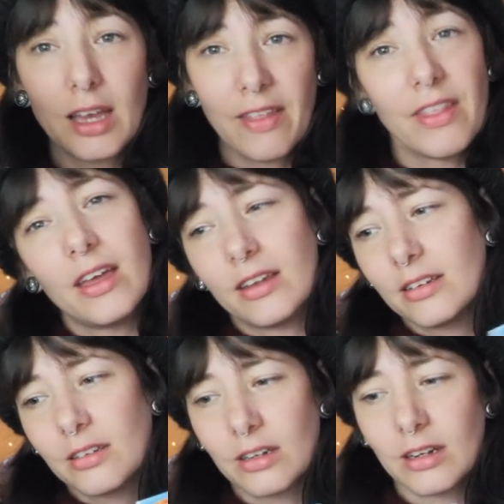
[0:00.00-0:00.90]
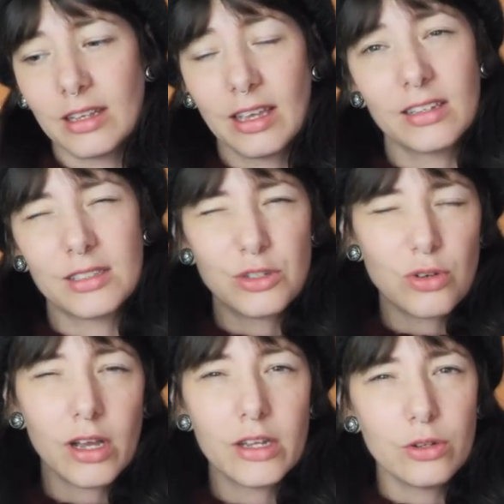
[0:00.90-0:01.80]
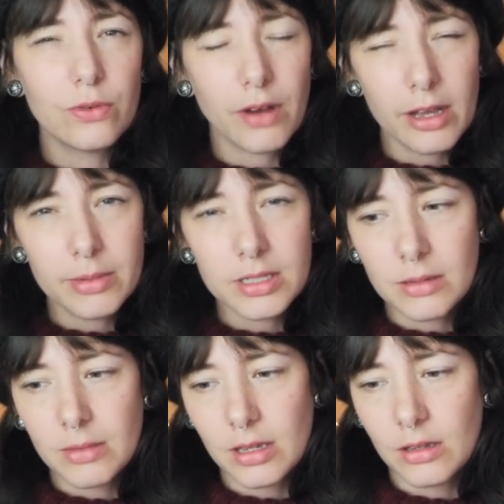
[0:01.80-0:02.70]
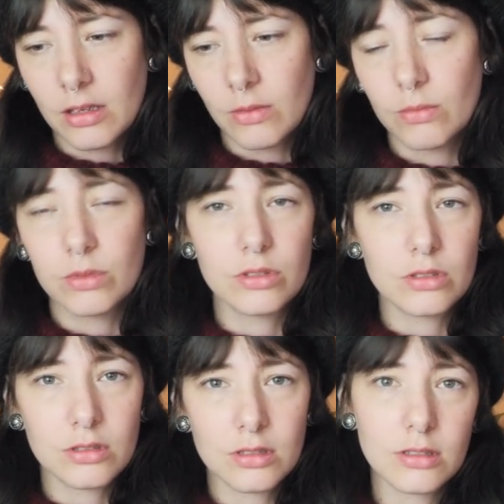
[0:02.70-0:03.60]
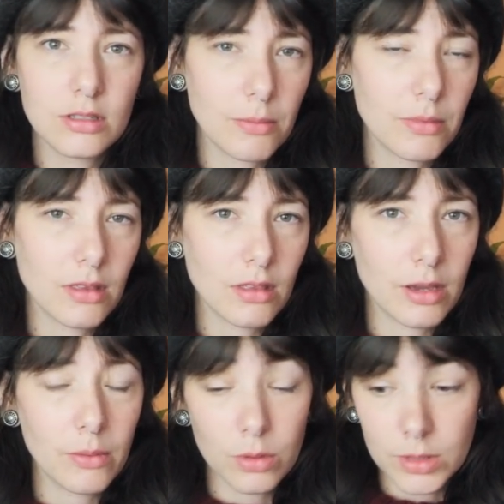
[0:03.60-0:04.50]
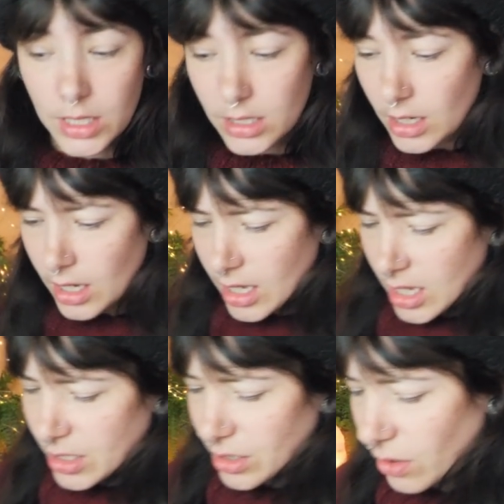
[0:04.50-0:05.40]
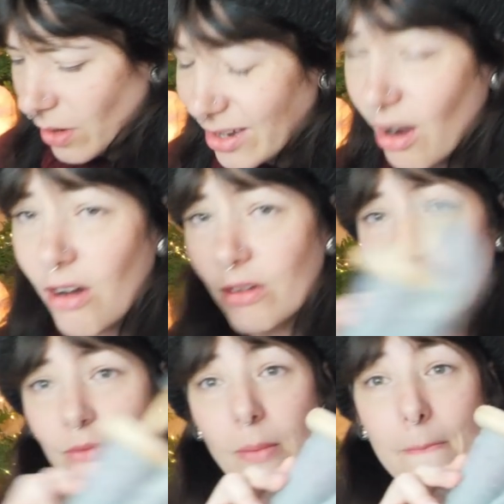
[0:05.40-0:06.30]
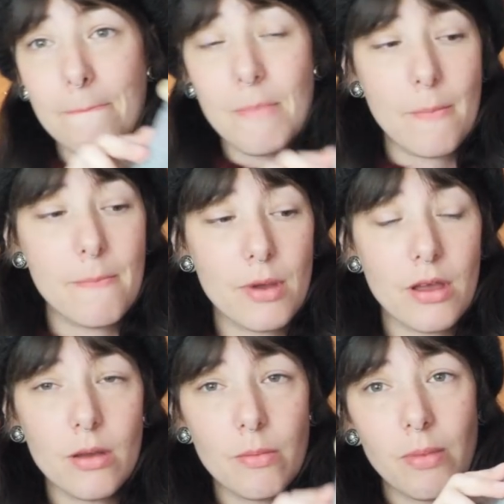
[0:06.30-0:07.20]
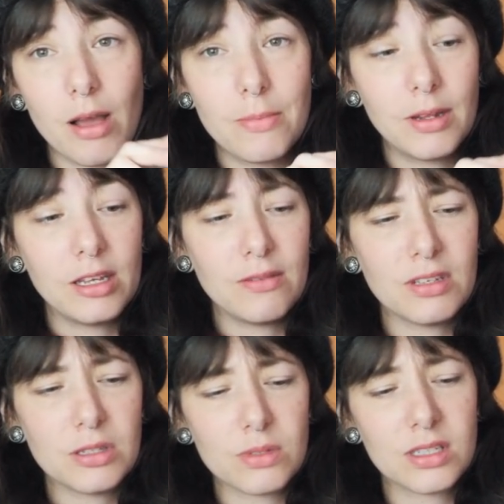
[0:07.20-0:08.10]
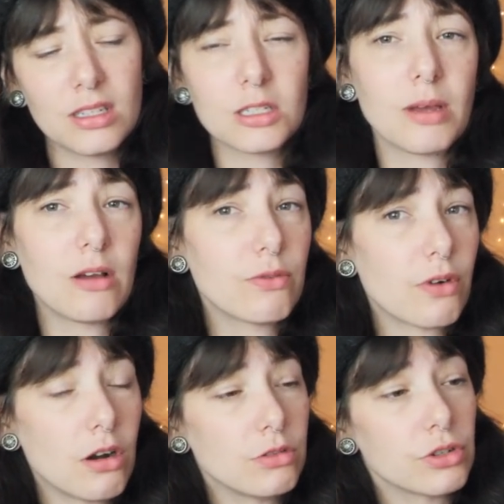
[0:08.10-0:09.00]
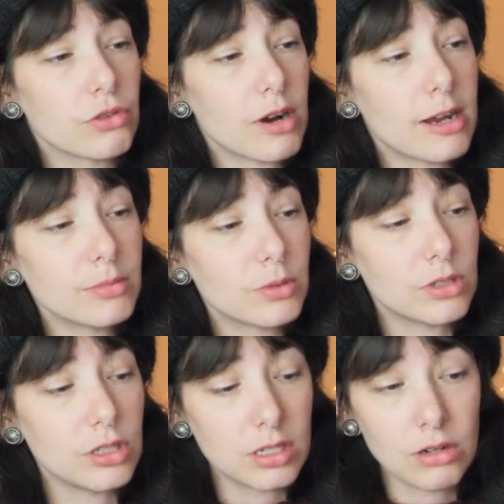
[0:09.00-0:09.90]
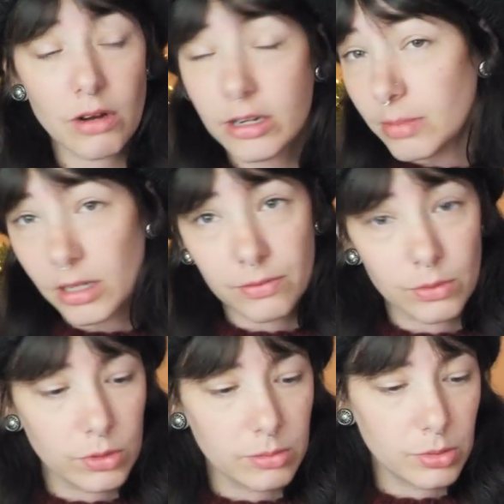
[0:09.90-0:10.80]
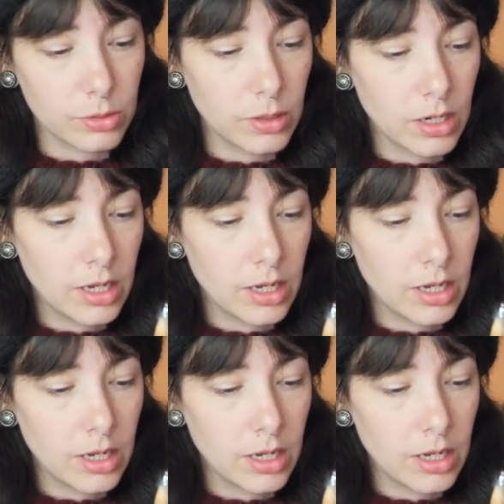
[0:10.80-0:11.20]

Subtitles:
then getting to try a new fibre to me was something that I wanted. So I can't remember, but I believe this was £6 for 100 grams, which is incredibly affordable.